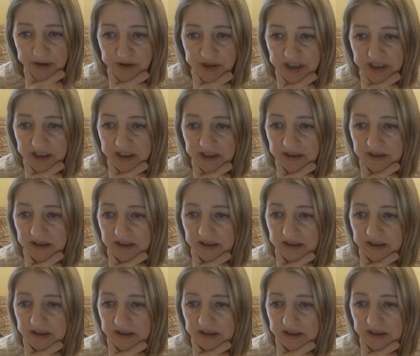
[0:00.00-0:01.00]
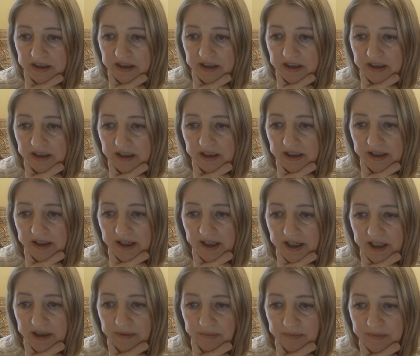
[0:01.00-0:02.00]
tick
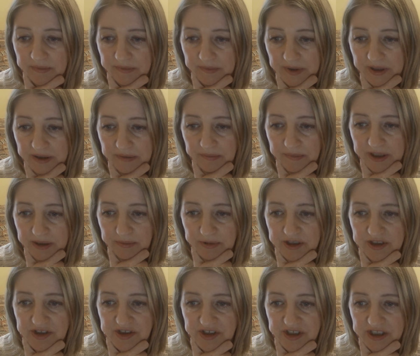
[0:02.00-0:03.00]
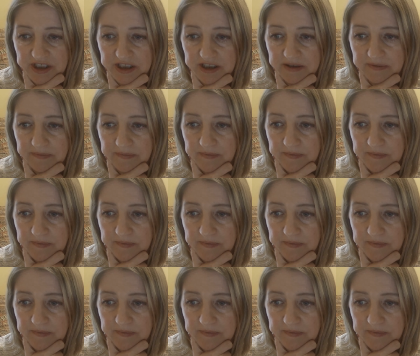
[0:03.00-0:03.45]
and maybe see.